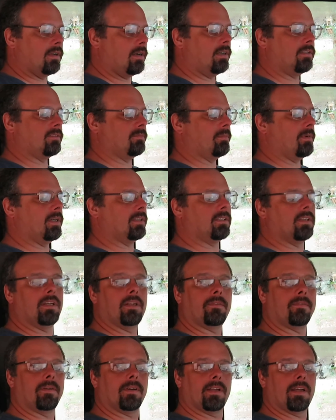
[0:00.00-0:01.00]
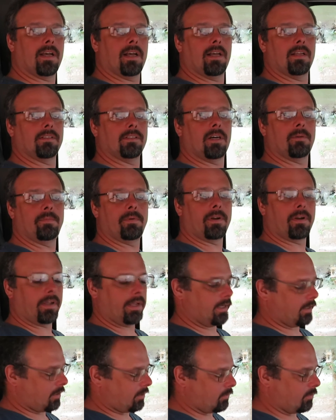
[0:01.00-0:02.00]
There's a bunch of different kinds. I'll put a
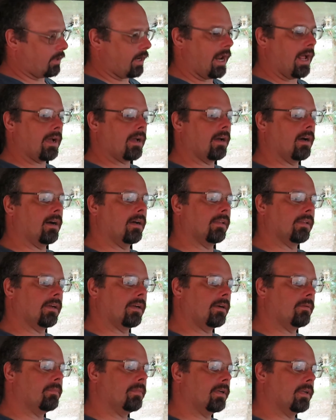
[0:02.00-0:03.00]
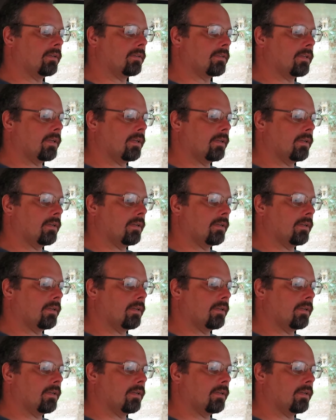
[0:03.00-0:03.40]
link to the one I got there, but